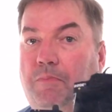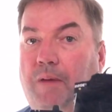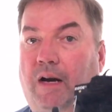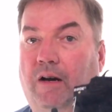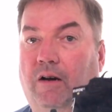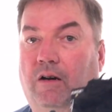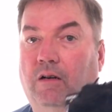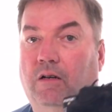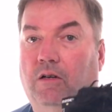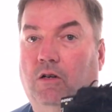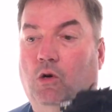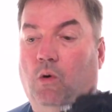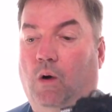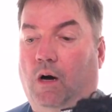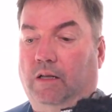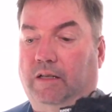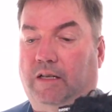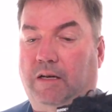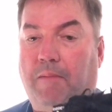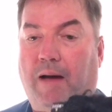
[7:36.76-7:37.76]
better
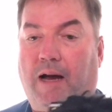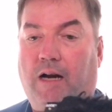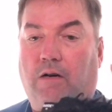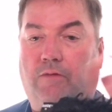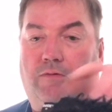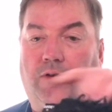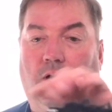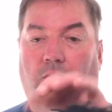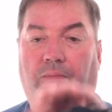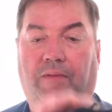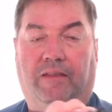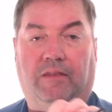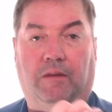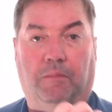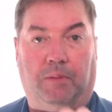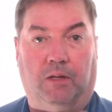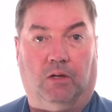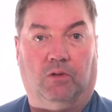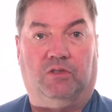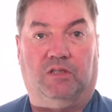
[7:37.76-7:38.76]
quality microphone than the
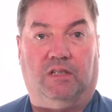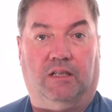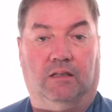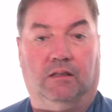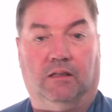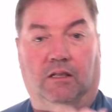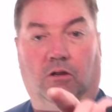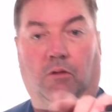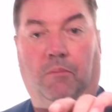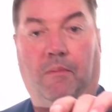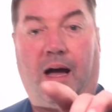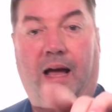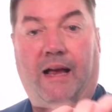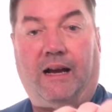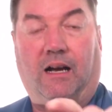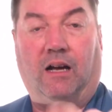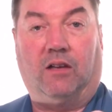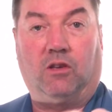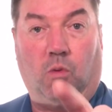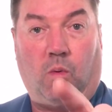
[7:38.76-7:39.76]
built-in little
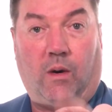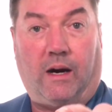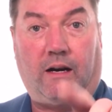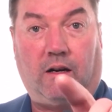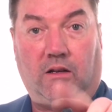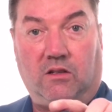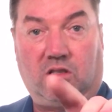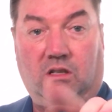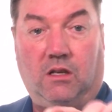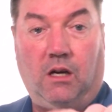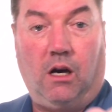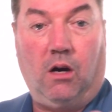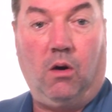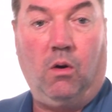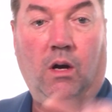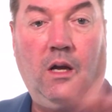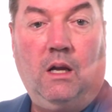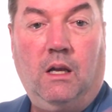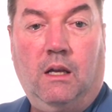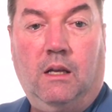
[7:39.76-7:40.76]
mic on the Wireless
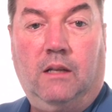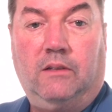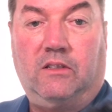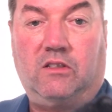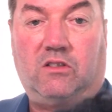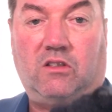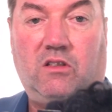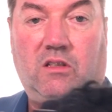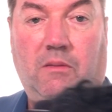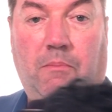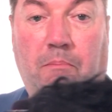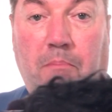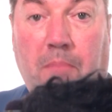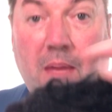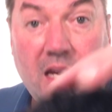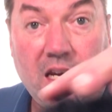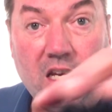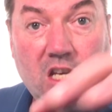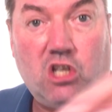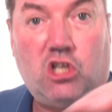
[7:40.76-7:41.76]
Go. This is a
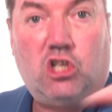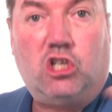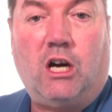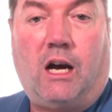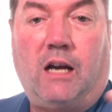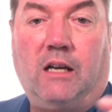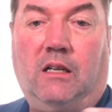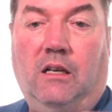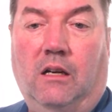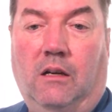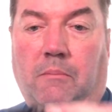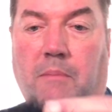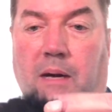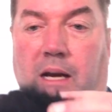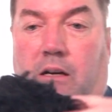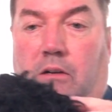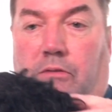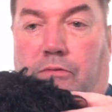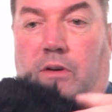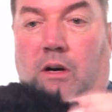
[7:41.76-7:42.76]
mini shotgun
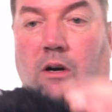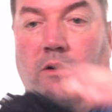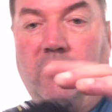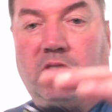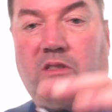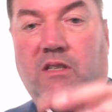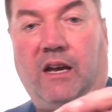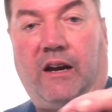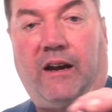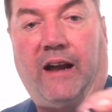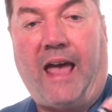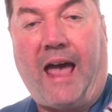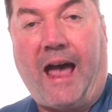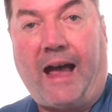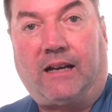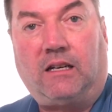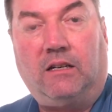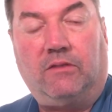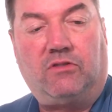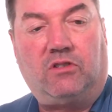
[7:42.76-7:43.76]
microphone. It's got an
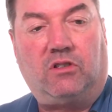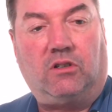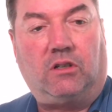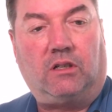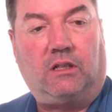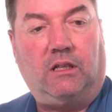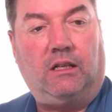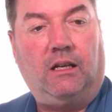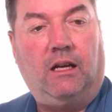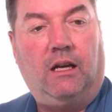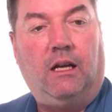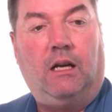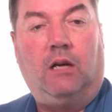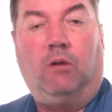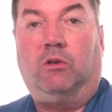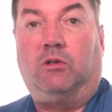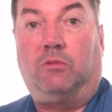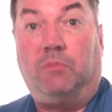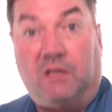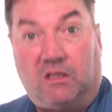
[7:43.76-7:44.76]
active circuit,
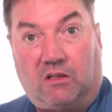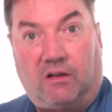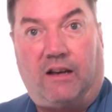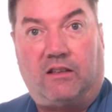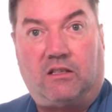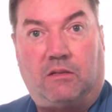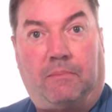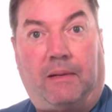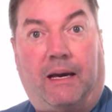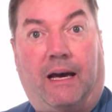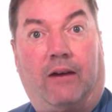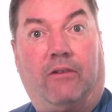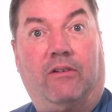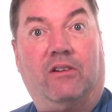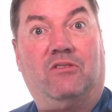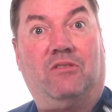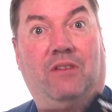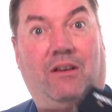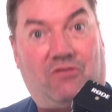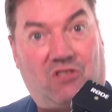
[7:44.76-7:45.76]
which means it has a battery,
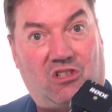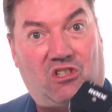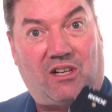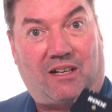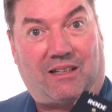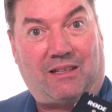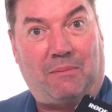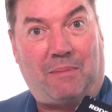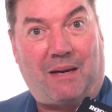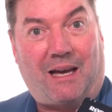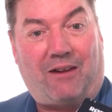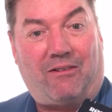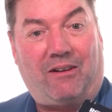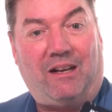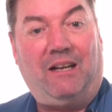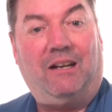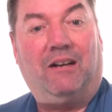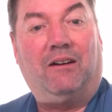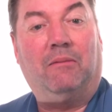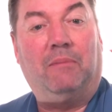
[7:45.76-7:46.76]
so you have to check the battery
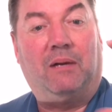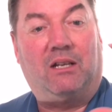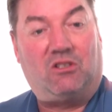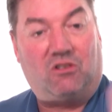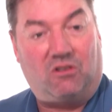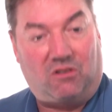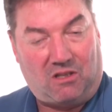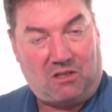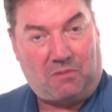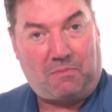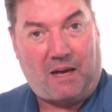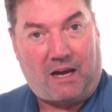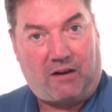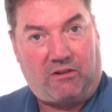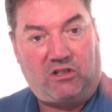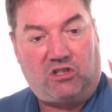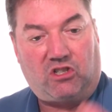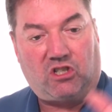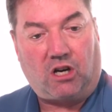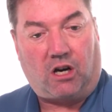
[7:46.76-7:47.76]
here, make sure this
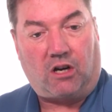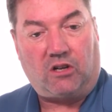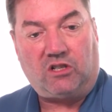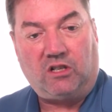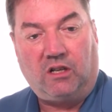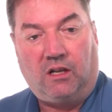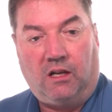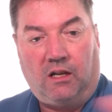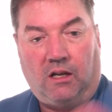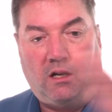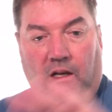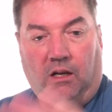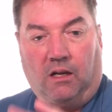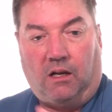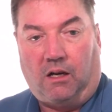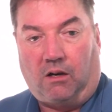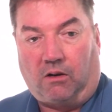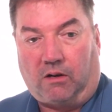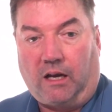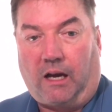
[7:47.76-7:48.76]
battery's charged.
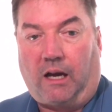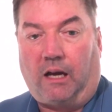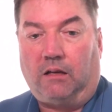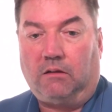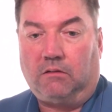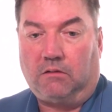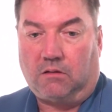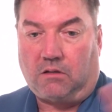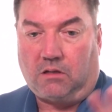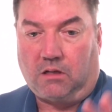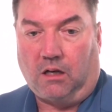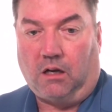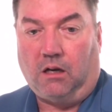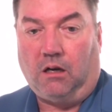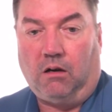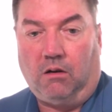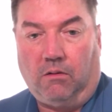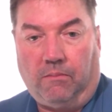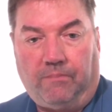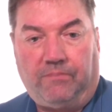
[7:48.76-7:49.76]
Okay,
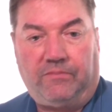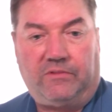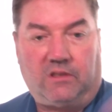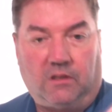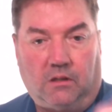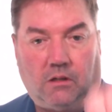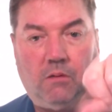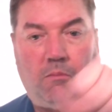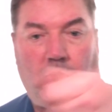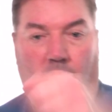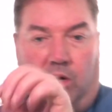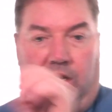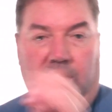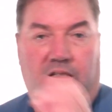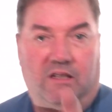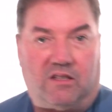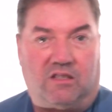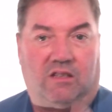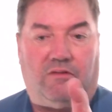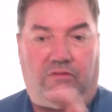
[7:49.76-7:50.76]
so it's a little more to
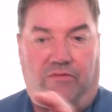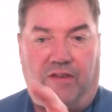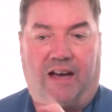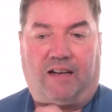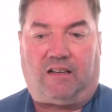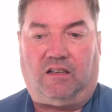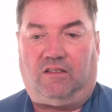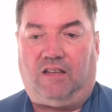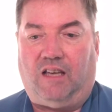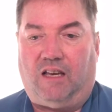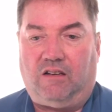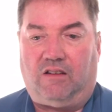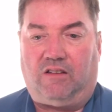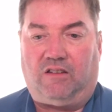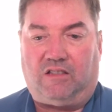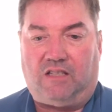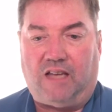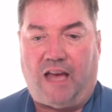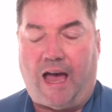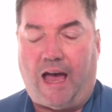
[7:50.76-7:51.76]
disinfect at the end of the
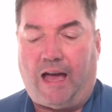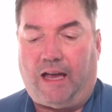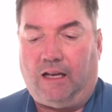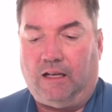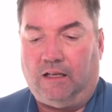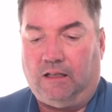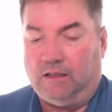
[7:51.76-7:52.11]
day,